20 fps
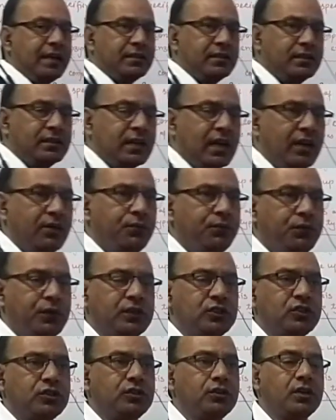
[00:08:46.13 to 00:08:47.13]
enzyme
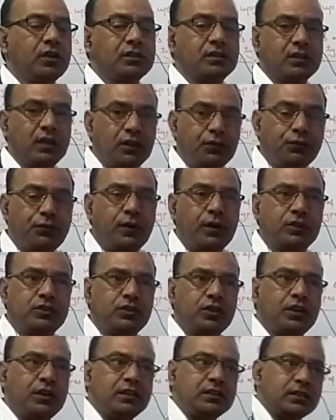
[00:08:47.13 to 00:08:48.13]
which doesn't
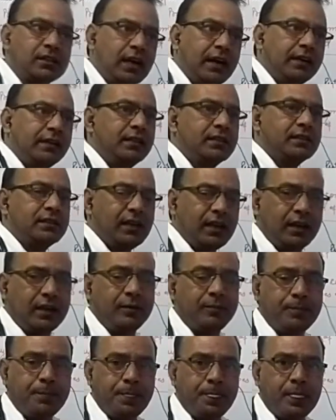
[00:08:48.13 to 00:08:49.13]
function inside the cell